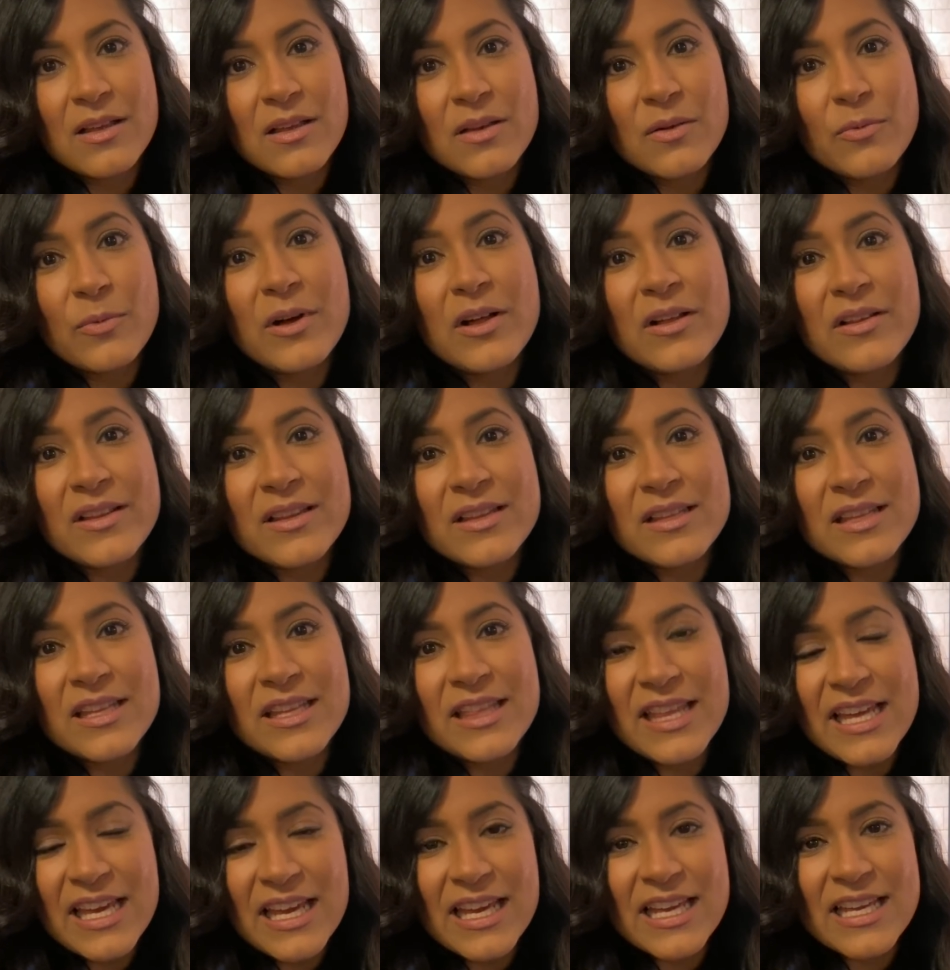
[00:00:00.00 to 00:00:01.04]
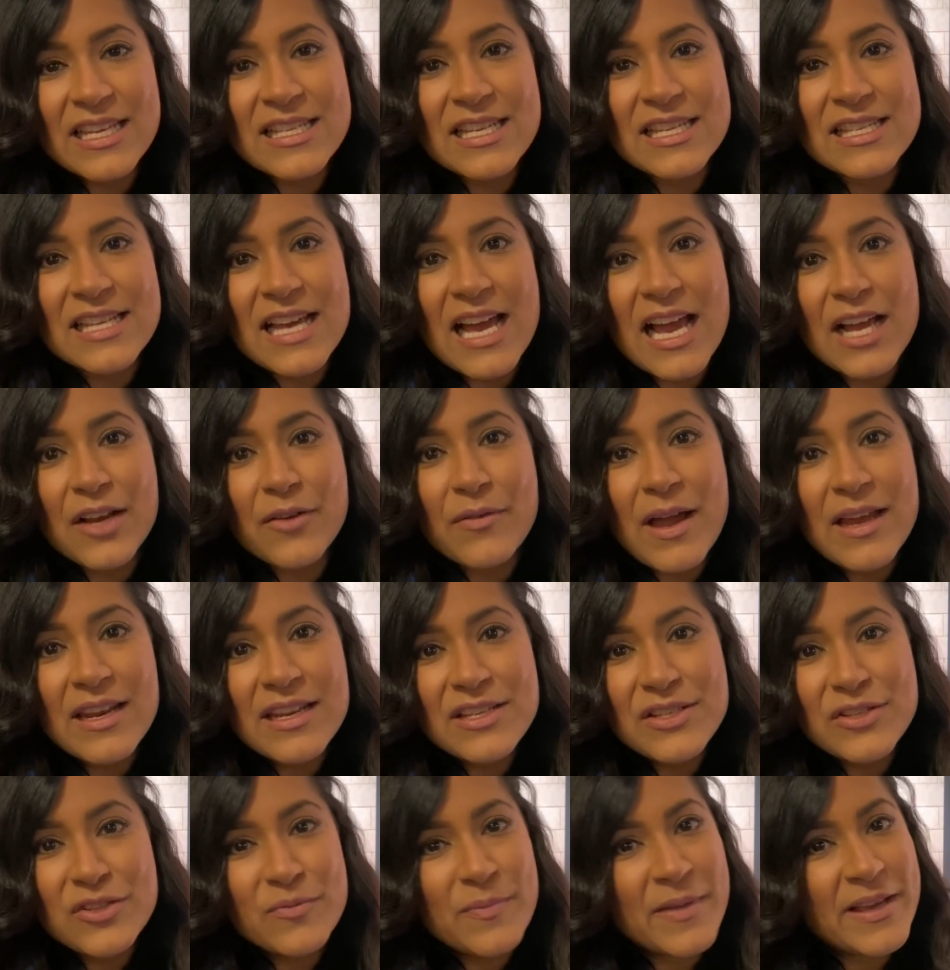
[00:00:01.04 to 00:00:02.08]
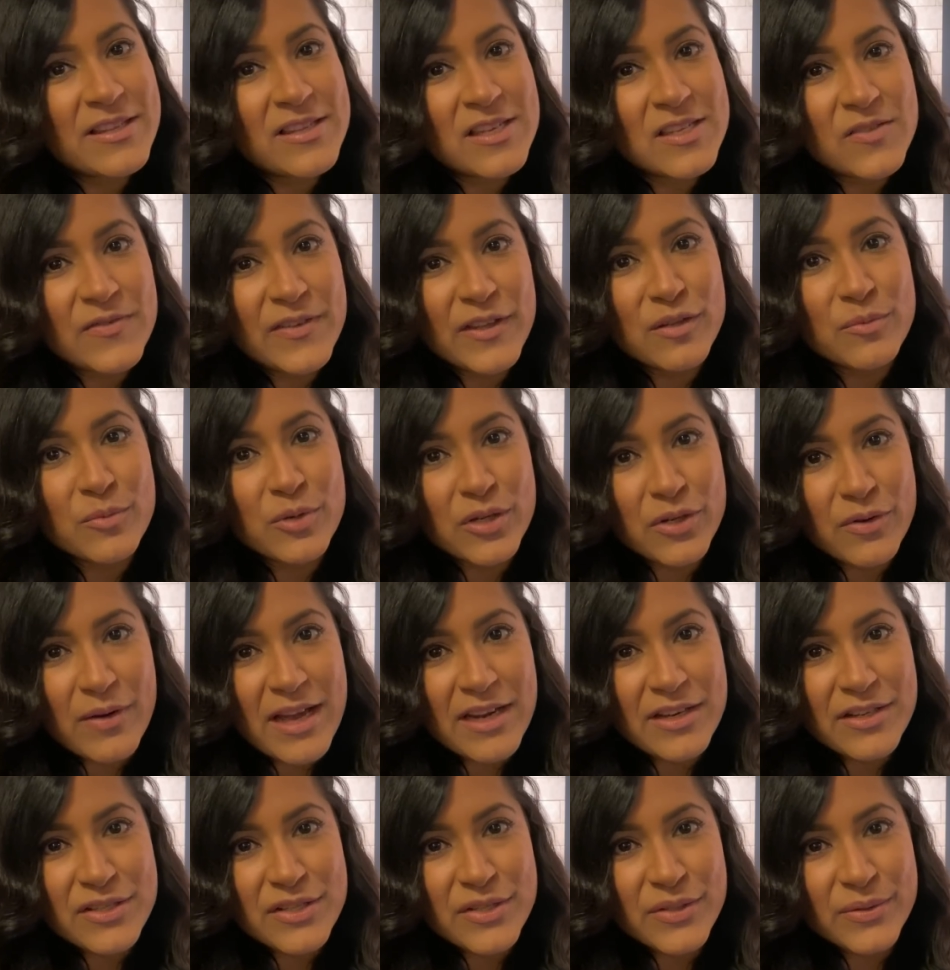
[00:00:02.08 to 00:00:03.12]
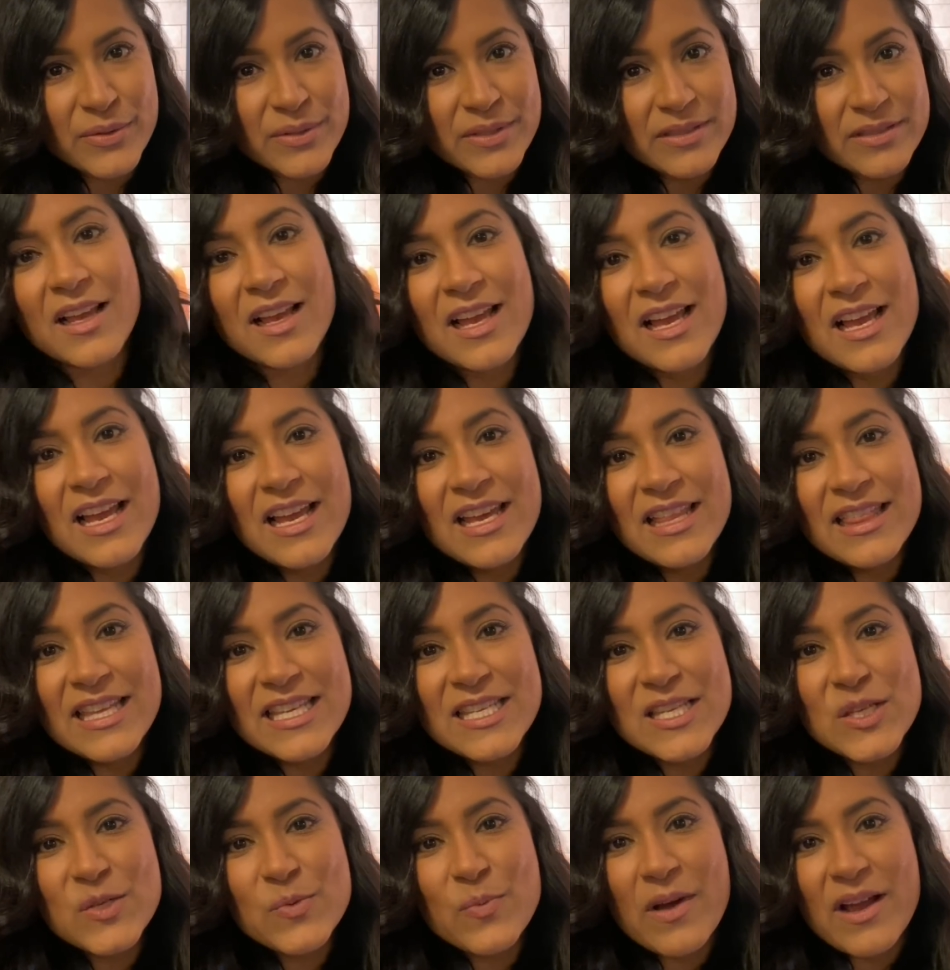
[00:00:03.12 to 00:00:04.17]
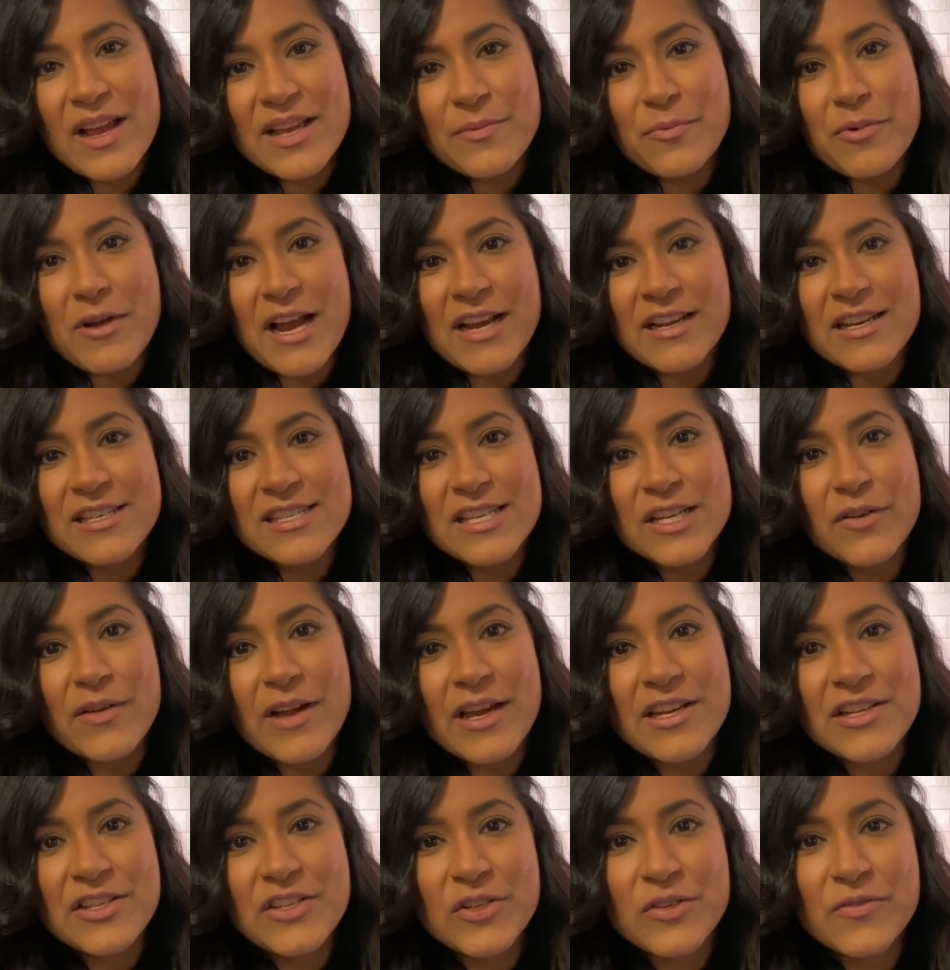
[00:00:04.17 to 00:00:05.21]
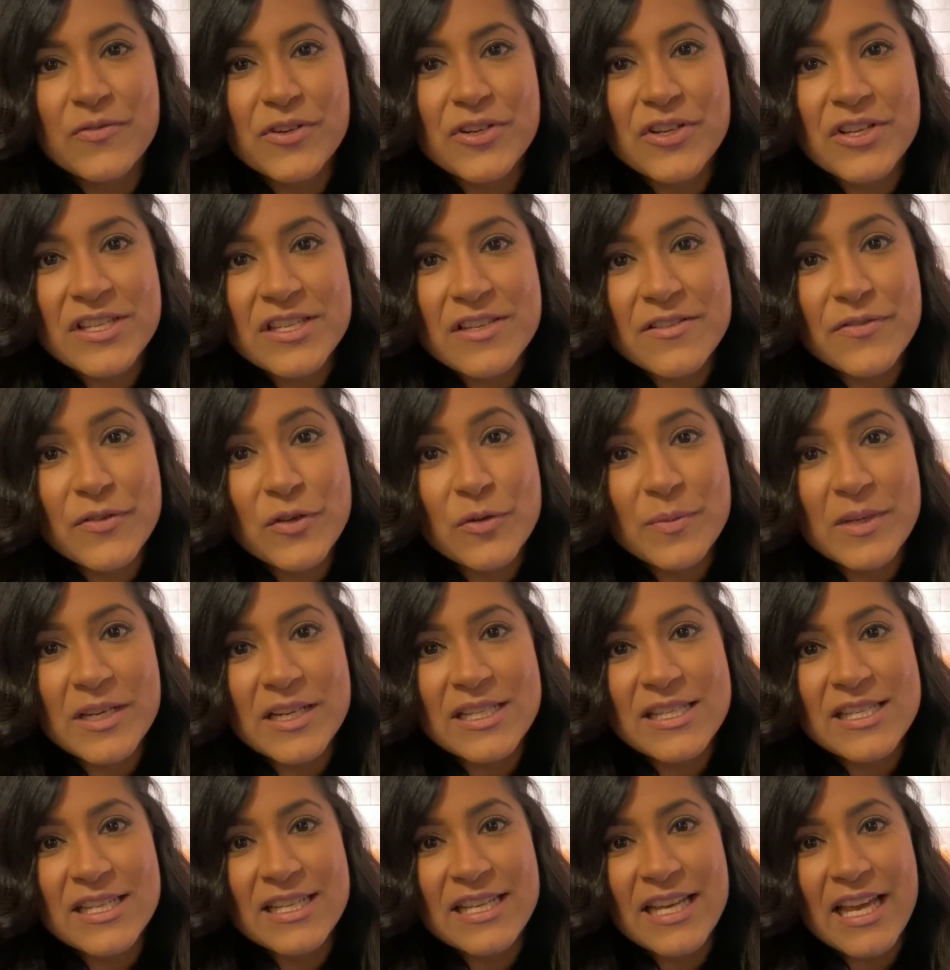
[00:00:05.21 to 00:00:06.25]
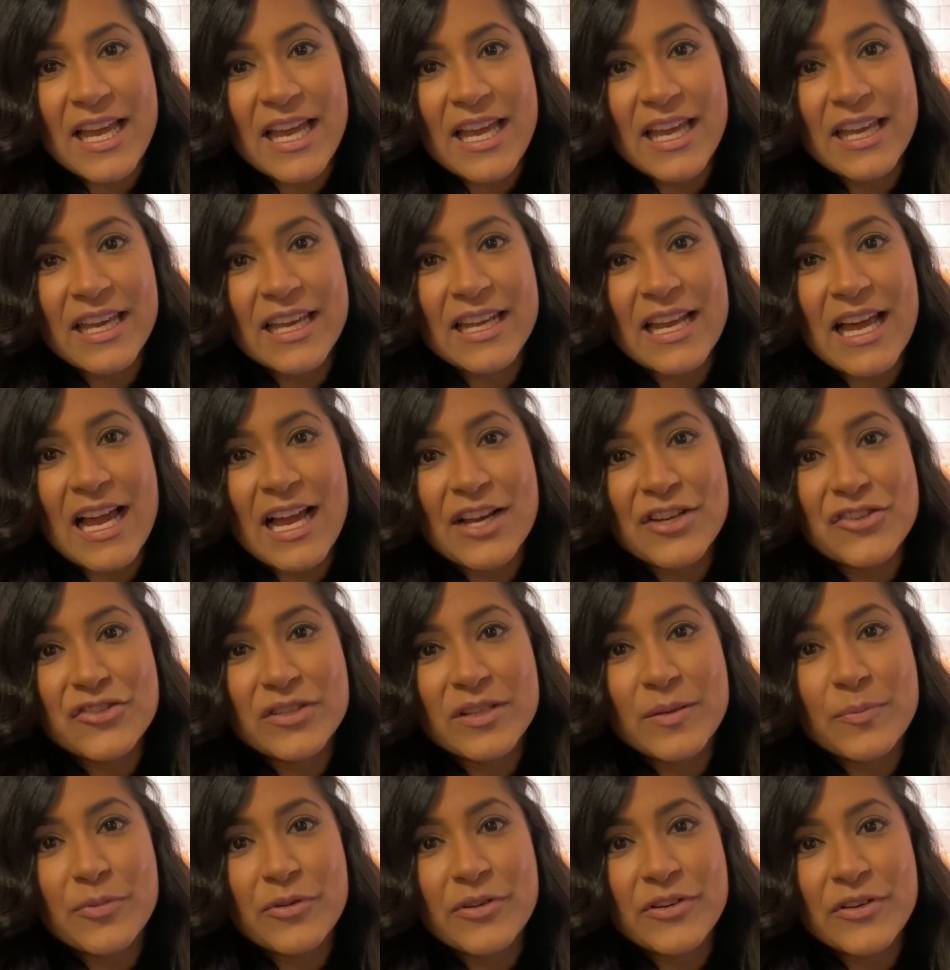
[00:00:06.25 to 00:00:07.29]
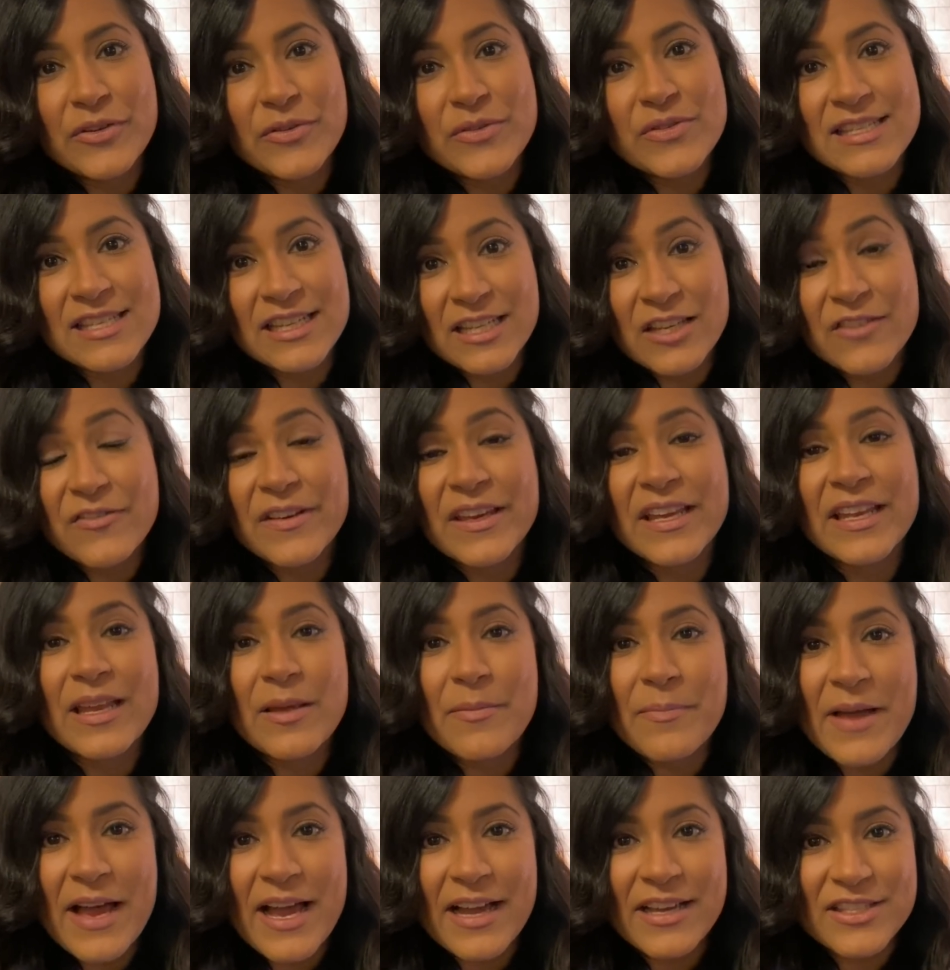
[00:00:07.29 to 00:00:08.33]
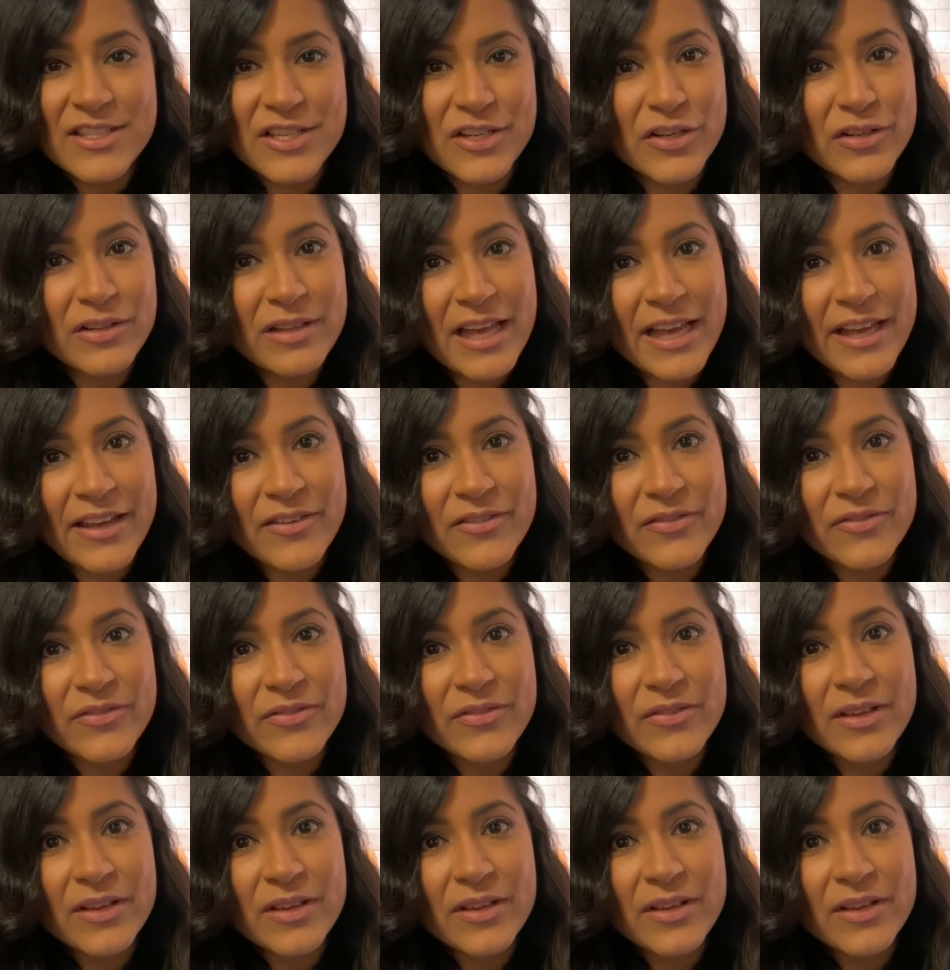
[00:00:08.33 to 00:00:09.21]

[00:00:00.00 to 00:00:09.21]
Well, the thing is that gratitude makes us feel more gratitude. This is why practicing gratitude for just a few minutes a day can actually produce significant impacts in our life.